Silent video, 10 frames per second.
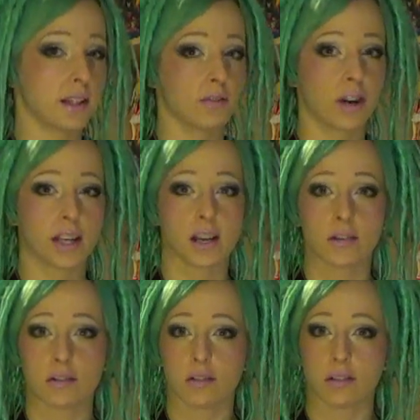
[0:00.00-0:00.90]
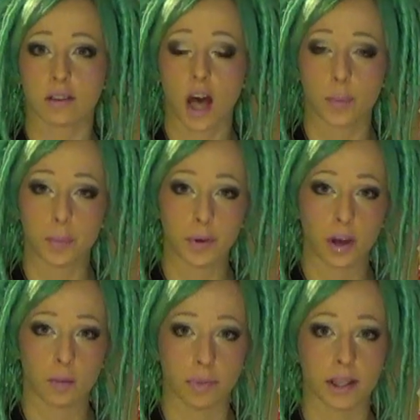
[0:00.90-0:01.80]
Right now, comic book
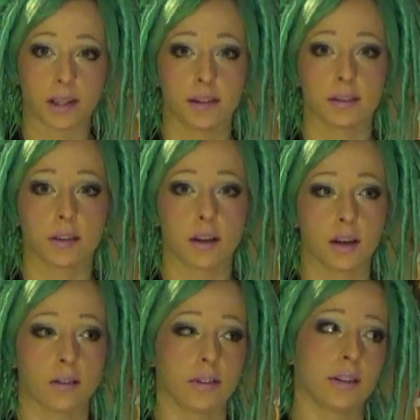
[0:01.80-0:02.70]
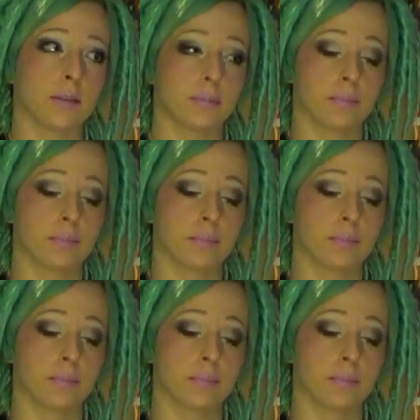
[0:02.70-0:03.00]
companies have this